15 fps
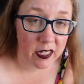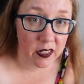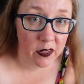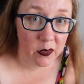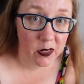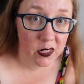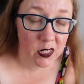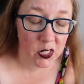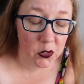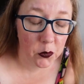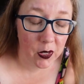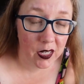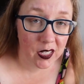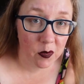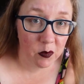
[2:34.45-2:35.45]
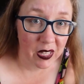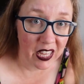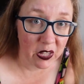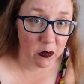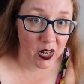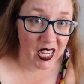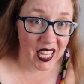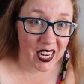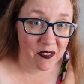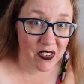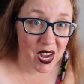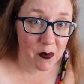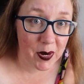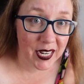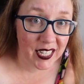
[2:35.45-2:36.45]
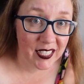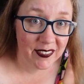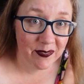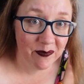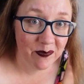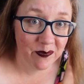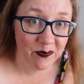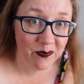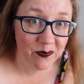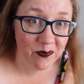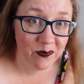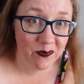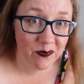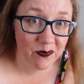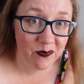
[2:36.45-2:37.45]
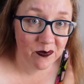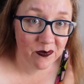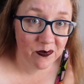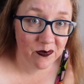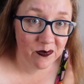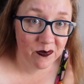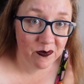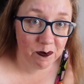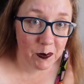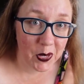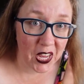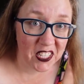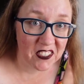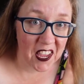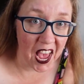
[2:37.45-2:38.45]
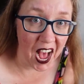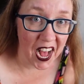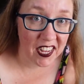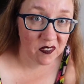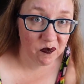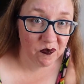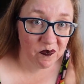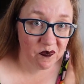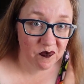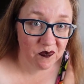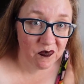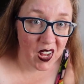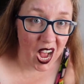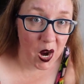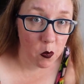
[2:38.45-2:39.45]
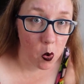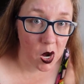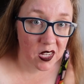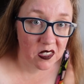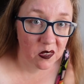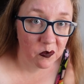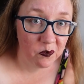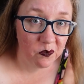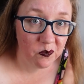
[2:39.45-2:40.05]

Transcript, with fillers: close to uh, completely running out of fabric? Because yeah, I was.